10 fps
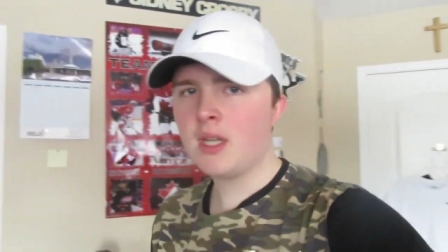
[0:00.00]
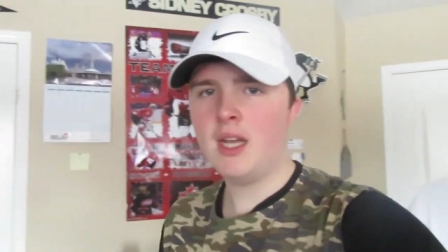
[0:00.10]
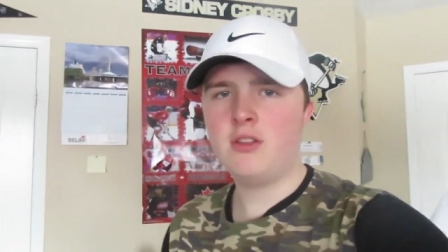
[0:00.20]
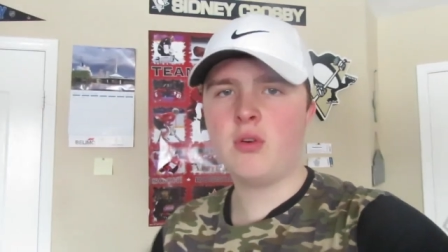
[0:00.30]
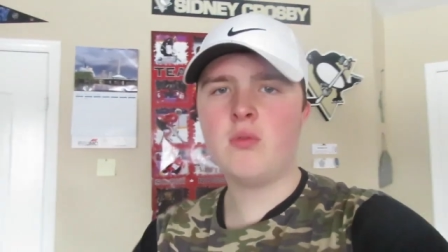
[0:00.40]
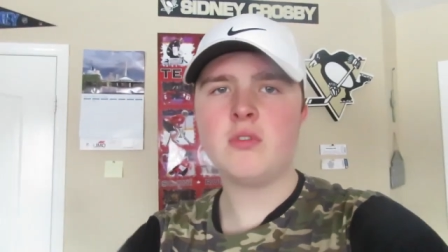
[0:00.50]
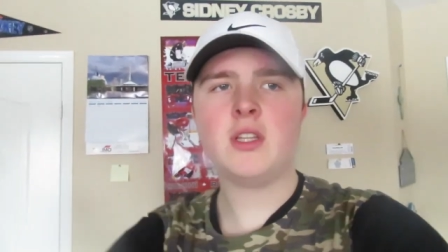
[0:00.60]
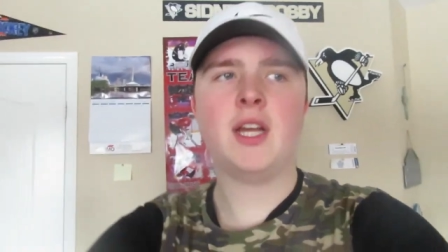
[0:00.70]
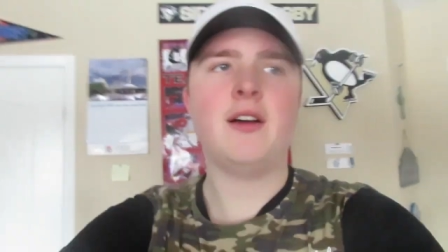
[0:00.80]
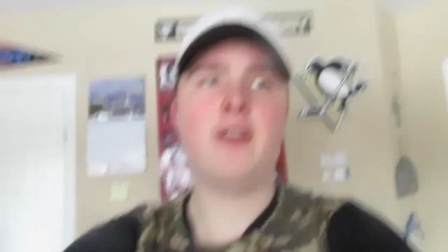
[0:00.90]
I don't
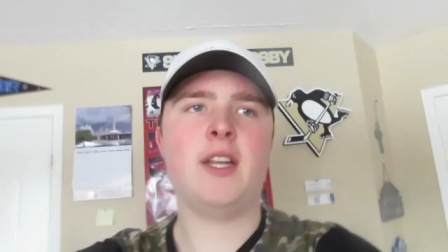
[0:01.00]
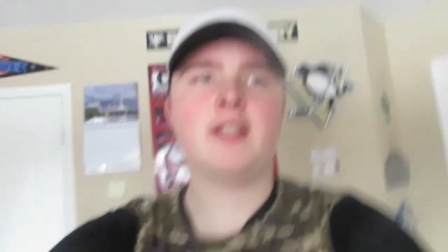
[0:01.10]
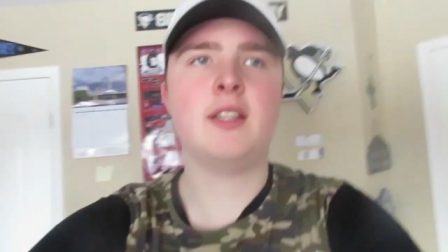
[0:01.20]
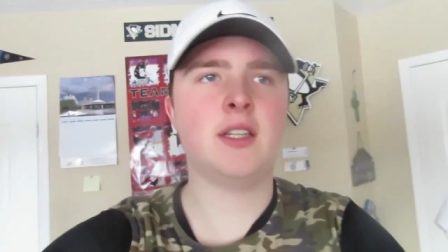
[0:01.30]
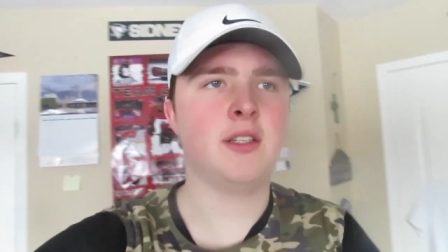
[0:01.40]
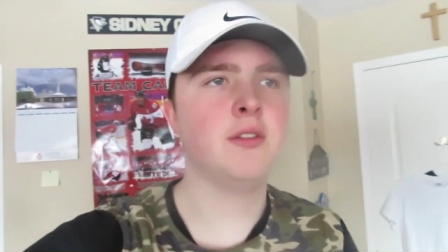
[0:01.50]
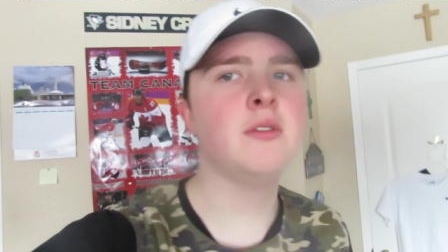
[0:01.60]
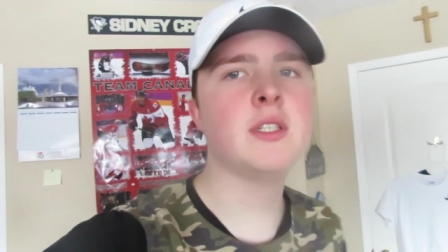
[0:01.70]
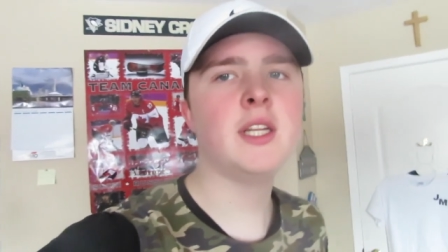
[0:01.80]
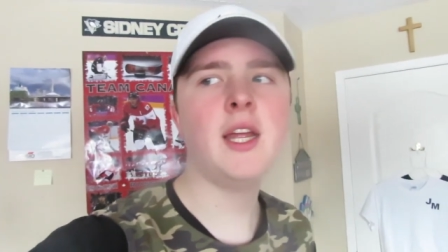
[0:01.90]
really have anything to do
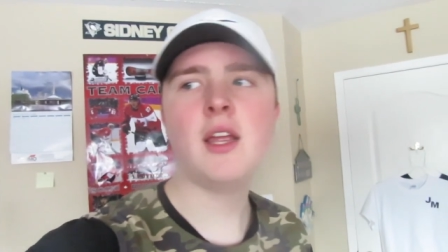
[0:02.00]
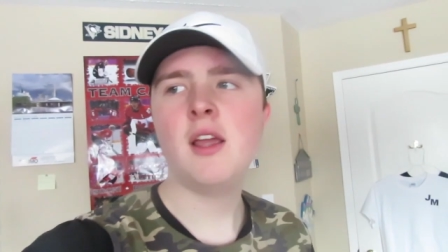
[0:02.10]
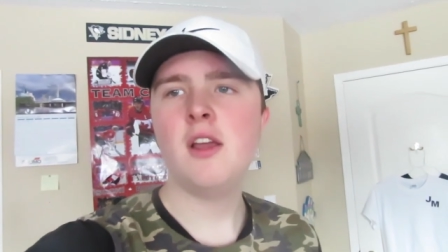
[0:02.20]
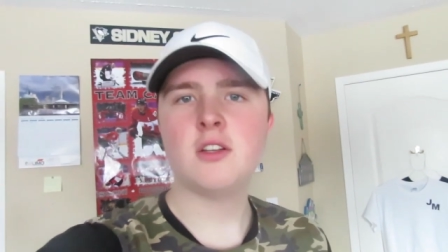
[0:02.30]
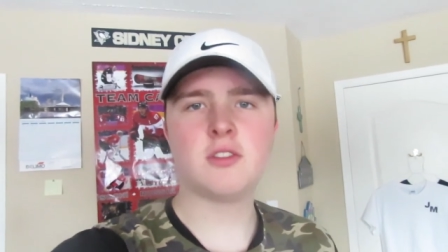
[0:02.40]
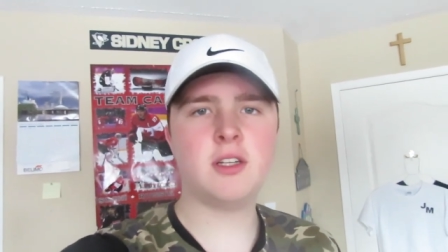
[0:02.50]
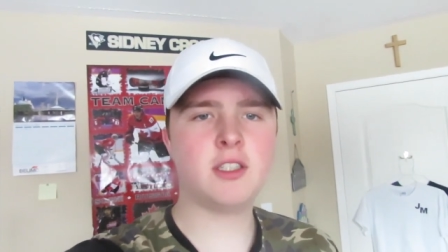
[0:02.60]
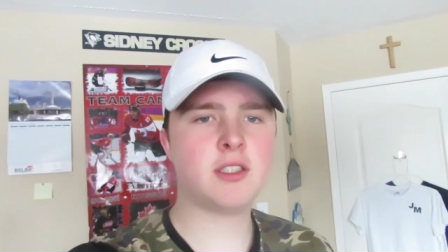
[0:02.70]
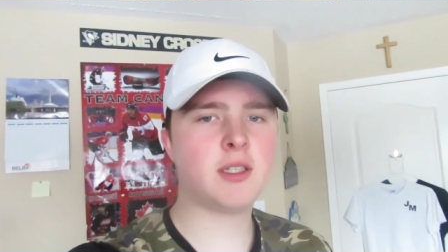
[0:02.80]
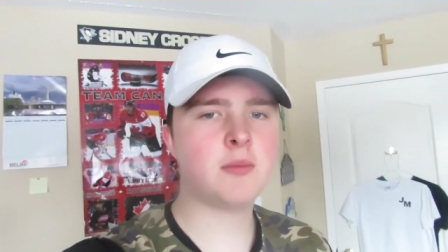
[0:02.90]
today so I
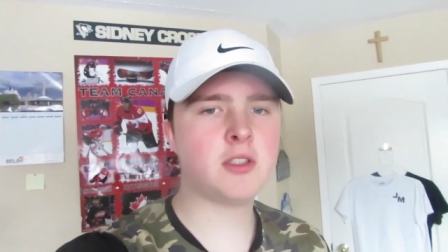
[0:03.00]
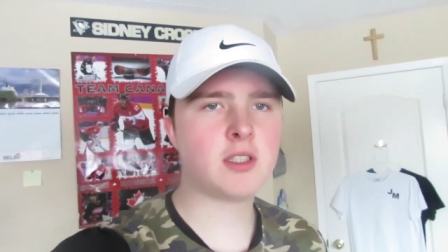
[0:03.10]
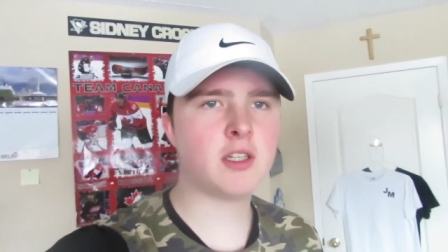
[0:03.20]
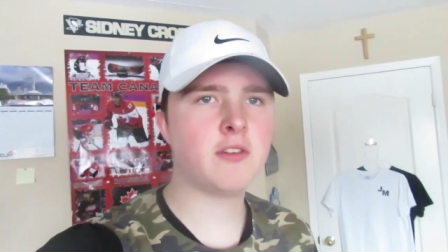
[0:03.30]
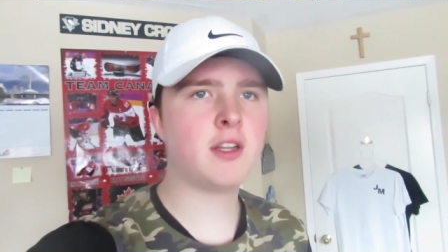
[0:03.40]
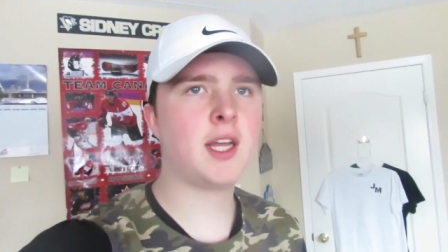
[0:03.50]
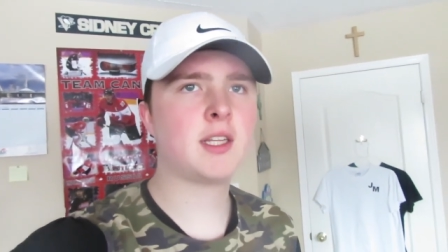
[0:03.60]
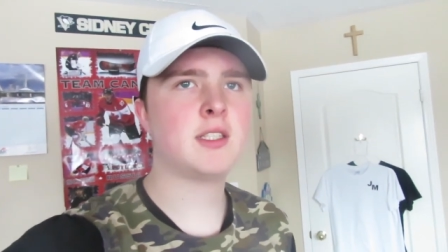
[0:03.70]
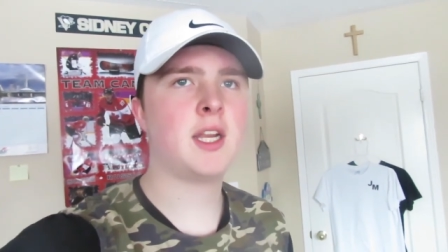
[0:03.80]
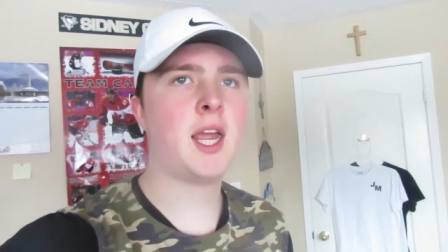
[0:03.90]
just I'm just gonna
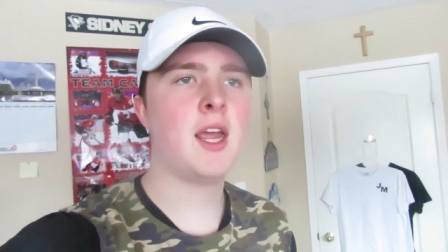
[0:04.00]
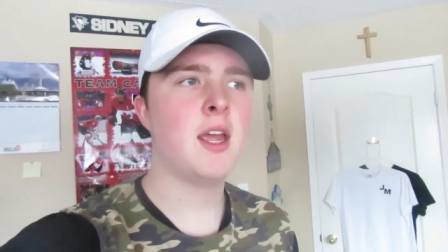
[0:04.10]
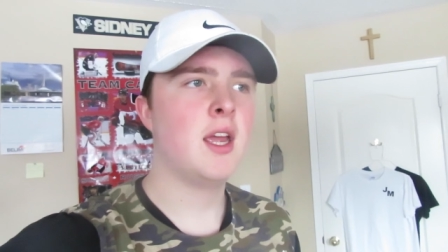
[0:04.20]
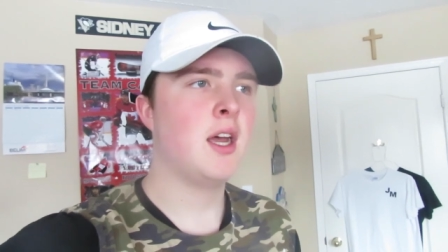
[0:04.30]
relax today